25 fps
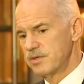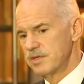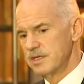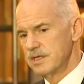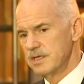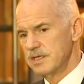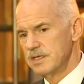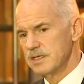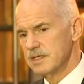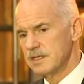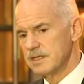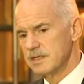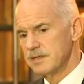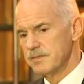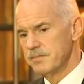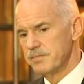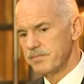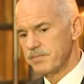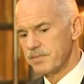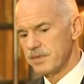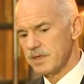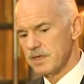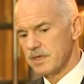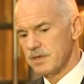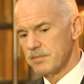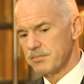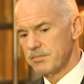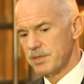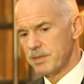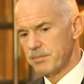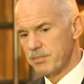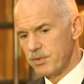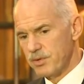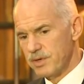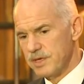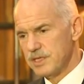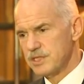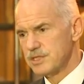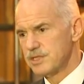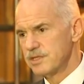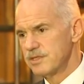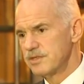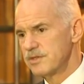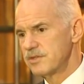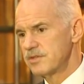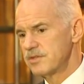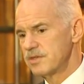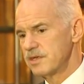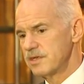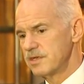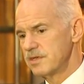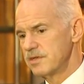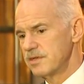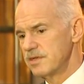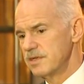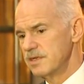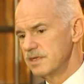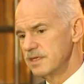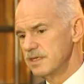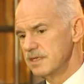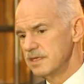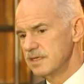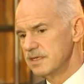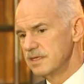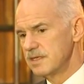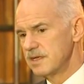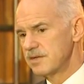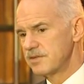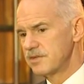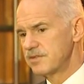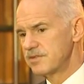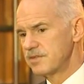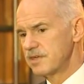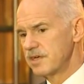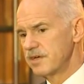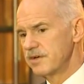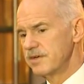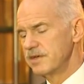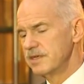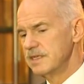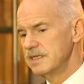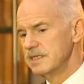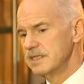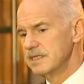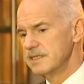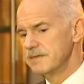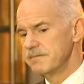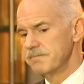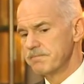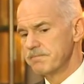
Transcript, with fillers: the um, preparations and the necessary